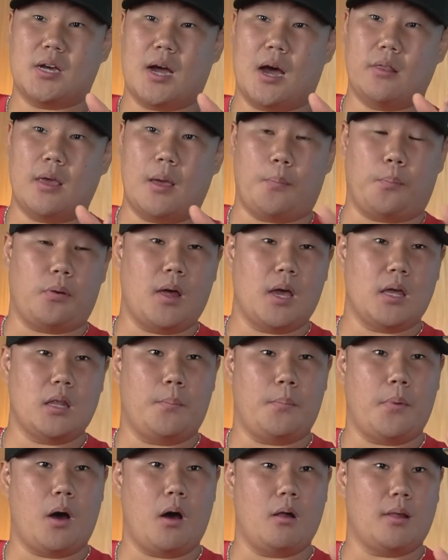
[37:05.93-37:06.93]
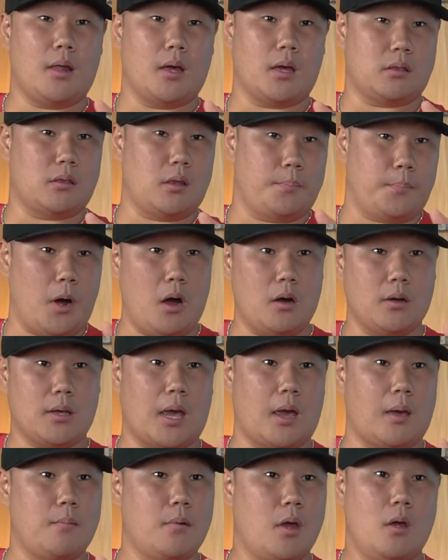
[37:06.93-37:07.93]
how they play the ball, like the ball
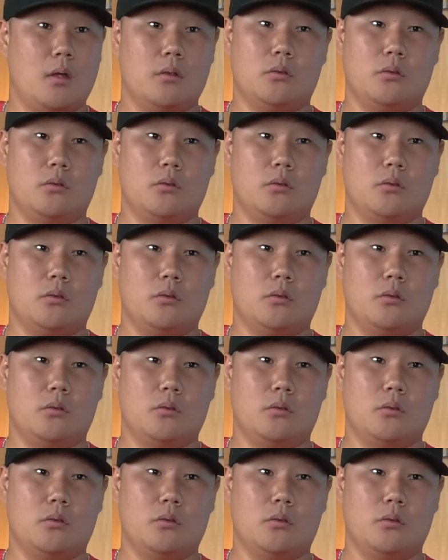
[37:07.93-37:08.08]
game,